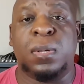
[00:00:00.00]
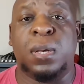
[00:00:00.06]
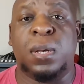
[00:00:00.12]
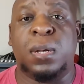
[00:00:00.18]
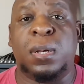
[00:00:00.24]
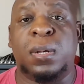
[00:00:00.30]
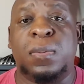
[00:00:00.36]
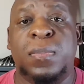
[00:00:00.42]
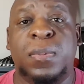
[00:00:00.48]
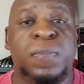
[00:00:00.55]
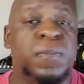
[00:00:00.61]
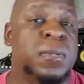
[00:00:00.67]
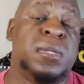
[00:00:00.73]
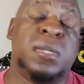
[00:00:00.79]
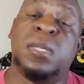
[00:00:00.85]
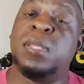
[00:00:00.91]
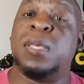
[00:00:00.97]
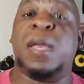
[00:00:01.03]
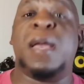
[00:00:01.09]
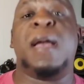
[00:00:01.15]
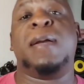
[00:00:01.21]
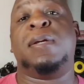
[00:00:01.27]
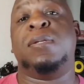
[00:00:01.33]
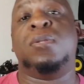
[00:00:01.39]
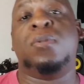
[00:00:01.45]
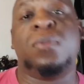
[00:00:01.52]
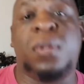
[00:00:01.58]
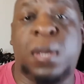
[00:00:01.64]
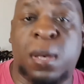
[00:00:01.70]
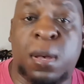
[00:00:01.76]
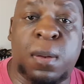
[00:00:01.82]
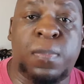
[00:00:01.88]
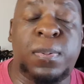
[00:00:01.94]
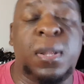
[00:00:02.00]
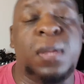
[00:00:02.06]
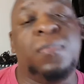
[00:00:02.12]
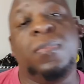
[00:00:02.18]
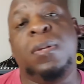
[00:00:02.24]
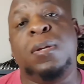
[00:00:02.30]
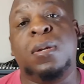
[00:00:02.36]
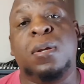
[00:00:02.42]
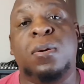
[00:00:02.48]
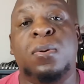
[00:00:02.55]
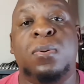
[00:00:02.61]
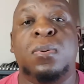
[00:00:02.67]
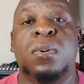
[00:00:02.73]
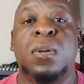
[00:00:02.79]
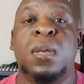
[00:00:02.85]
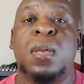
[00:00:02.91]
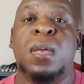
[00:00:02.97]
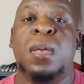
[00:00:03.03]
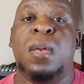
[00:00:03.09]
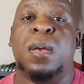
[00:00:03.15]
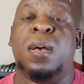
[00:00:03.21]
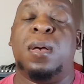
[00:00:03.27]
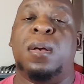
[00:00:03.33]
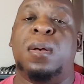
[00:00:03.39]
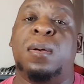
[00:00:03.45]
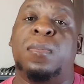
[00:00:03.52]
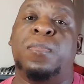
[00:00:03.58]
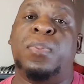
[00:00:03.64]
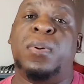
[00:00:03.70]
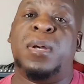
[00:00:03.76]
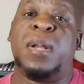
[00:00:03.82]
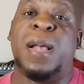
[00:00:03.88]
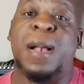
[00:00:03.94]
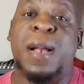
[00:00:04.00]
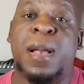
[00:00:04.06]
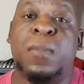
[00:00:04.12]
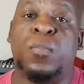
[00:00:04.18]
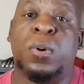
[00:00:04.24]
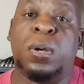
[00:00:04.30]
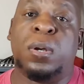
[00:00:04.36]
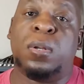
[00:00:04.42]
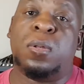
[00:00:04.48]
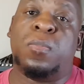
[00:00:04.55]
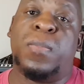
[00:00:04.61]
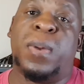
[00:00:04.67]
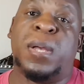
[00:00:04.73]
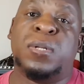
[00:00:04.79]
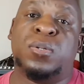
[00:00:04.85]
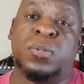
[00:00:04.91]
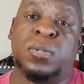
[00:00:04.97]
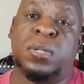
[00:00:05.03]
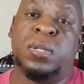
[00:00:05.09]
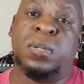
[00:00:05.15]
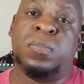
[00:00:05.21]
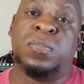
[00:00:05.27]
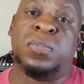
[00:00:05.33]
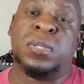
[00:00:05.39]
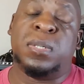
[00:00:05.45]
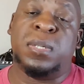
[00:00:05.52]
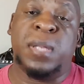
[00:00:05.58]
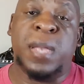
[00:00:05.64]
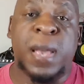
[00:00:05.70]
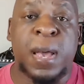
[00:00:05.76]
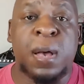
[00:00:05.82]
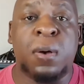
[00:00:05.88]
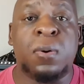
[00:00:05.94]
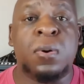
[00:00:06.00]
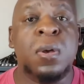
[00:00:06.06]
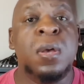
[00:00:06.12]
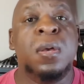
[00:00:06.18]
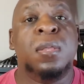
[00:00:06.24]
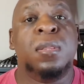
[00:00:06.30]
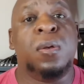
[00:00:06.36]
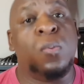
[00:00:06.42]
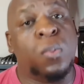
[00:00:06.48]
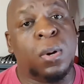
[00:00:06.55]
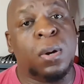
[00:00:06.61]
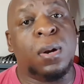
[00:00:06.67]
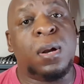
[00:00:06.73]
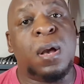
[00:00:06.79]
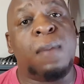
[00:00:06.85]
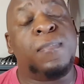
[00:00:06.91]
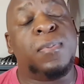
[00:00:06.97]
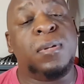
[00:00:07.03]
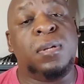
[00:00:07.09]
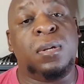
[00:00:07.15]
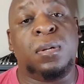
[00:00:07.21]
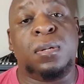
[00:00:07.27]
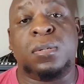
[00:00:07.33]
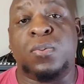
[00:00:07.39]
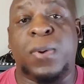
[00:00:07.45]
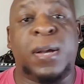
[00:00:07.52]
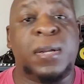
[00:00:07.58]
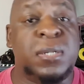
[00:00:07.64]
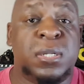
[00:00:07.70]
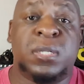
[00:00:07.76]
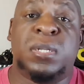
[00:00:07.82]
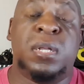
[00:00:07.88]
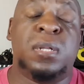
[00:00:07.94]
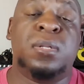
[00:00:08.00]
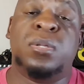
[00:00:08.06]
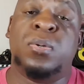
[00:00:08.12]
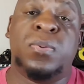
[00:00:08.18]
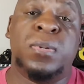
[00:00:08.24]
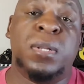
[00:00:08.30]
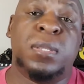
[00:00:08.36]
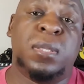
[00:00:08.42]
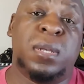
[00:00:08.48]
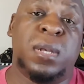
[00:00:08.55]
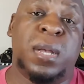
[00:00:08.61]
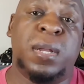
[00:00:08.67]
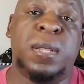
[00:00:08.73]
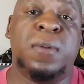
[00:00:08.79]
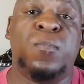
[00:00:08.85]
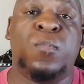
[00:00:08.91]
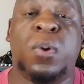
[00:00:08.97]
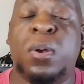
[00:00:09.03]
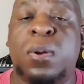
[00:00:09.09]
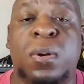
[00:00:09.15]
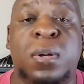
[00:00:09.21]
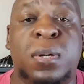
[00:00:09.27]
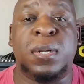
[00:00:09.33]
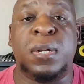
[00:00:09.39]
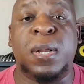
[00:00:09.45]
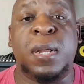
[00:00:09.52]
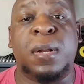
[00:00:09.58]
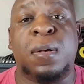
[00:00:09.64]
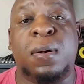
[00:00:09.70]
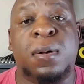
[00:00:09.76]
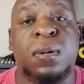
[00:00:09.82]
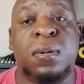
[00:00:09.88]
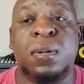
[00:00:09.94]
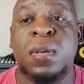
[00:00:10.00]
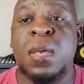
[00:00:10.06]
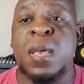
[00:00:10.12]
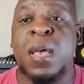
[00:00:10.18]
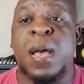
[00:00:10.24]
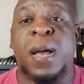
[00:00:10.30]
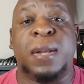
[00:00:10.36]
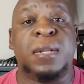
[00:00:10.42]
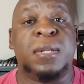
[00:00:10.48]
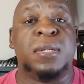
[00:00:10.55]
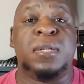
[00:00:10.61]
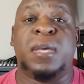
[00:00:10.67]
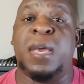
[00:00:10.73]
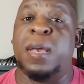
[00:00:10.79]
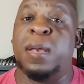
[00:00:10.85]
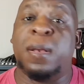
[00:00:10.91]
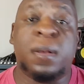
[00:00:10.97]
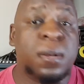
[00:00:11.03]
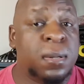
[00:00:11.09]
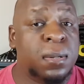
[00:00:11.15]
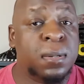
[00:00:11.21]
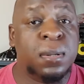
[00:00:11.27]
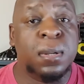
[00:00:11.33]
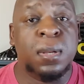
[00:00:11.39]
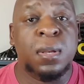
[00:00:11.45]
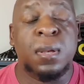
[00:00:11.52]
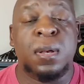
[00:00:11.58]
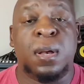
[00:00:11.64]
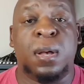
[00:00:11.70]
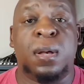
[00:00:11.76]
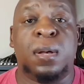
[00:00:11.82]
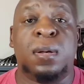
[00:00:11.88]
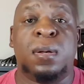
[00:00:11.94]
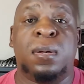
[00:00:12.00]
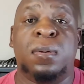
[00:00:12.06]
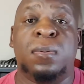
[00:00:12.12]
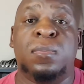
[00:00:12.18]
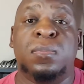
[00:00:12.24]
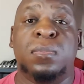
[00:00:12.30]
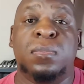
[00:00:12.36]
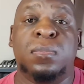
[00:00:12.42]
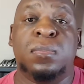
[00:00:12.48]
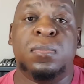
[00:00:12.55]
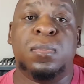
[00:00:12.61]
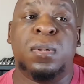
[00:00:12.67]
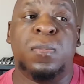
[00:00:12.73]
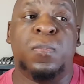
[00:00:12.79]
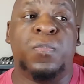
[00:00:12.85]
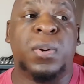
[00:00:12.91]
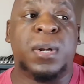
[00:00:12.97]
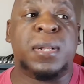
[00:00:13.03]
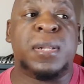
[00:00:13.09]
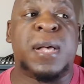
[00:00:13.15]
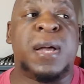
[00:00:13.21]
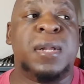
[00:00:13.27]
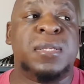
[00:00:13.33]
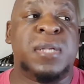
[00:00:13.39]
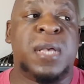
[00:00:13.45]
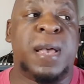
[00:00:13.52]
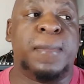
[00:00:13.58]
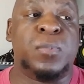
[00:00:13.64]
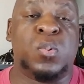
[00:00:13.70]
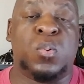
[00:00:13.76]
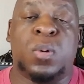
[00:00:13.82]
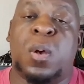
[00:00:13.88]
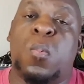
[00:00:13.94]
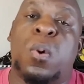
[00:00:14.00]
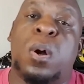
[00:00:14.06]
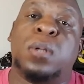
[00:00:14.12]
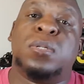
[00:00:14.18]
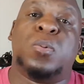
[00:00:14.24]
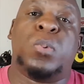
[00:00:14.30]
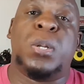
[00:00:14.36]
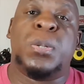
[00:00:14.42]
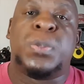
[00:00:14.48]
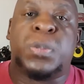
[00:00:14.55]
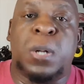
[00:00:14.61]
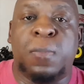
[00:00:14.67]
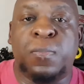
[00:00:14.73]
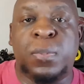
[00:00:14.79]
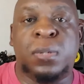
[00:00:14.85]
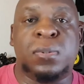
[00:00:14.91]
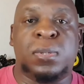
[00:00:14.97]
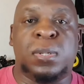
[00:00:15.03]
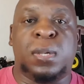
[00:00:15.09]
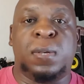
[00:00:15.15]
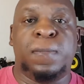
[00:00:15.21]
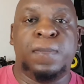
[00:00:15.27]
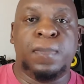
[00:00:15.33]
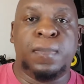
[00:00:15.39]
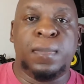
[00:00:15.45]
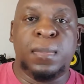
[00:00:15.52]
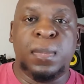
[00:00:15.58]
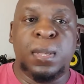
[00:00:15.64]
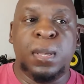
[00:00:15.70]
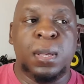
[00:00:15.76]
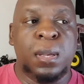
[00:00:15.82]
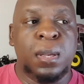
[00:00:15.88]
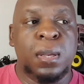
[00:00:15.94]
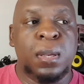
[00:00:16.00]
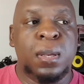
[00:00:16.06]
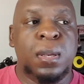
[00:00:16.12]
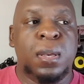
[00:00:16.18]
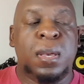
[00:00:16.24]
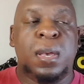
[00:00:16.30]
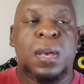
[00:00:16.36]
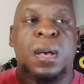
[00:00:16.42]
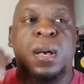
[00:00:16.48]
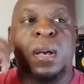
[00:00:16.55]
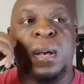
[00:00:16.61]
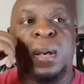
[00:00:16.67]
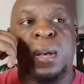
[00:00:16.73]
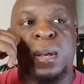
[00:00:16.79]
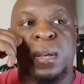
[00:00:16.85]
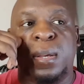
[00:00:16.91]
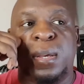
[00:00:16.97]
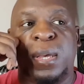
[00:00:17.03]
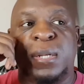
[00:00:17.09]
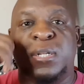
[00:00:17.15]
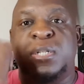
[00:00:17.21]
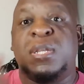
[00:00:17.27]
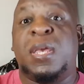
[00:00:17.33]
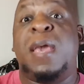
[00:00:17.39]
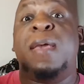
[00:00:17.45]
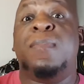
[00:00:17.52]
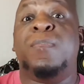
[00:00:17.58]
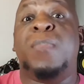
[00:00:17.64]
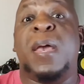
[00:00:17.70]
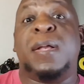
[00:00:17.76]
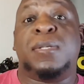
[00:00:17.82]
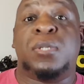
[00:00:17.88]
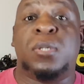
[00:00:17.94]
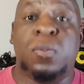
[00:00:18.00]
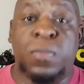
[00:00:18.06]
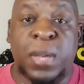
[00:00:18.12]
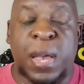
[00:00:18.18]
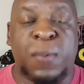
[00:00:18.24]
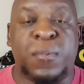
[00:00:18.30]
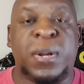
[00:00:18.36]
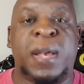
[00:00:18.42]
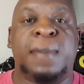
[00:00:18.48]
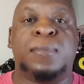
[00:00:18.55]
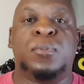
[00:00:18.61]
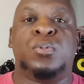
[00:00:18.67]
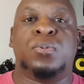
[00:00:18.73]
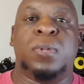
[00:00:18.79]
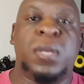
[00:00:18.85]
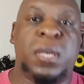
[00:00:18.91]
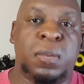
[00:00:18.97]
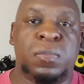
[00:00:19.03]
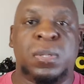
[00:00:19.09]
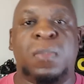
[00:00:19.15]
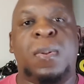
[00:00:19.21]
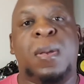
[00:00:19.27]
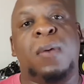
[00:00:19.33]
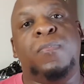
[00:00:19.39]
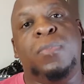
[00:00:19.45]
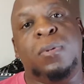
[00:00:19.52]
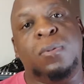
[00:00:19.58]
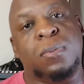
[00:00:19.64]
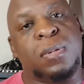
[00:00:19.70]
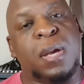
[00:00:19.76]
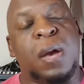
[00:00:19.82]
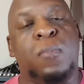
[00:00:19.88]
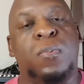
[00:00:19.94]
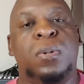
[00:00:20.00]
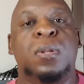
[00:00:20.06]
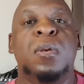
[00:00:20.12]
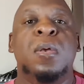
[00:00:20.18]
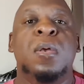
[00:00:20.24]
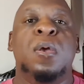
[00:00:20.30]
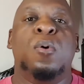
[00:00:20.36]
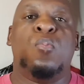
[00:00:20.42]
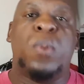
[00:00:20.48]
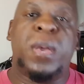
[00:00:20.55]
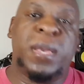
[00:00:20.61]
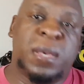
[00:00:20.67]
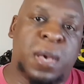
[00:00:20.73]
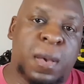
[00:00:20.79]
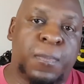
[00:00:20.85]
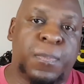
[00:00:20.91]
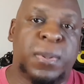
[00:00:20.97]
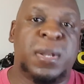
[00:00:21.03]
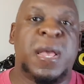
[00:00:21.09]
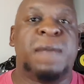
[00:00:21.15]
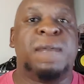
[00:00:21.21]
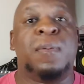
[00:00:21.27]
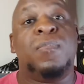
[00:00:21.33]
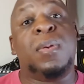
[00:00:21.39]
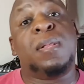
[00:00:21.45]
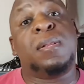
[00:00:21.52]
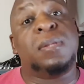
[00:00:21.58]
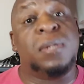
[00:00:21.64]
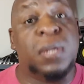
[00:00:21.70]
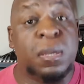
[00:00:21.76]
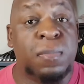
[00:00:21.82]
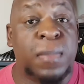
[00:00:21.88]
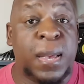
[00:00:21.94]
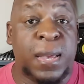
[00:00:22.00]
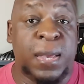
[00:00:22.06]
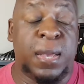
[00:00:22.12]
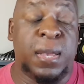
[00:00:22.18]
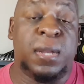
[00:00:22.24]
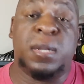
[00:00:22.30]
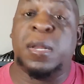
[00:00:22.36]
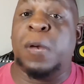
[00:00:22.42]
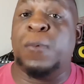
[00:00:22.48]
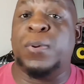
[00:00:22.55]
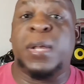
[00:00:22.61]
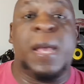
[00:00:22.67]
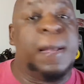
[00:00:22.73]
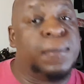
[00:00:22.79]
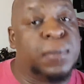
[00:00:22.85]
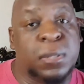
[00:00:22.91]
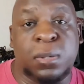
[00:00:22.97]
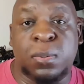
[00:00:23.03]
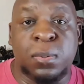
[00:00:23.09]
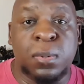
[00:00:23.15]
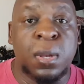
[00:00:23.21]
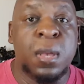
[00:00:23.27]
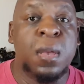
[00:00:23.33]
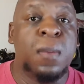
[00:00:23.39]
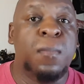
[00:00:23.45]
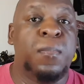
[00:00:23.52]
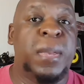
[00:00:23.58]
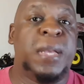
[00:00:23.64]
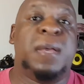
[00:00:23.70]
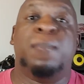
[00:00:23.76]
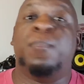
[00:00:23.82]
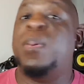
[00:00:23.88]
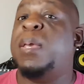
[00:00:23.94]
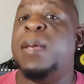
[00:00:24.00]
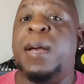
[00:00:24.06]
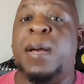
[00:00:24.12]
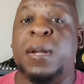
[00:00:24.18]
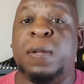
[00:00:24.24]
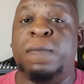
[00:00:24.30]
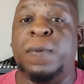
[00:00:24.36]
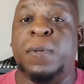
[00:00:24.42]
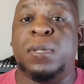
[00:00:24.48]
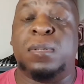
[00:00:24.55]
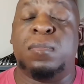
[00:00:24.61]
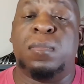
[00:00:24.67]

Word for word: Um, if there's anything I can do to help, let me know. Um, but I'm working on my dreams now. There were a couple of years where I just didn't do anything. I didn't work it at all. I didn't care. Um, but a lot of times when I walked away from music, uh, it just came back to me. I would have dreams about music. I would wake up and have a melody in my head, and I would have to make a B out of it.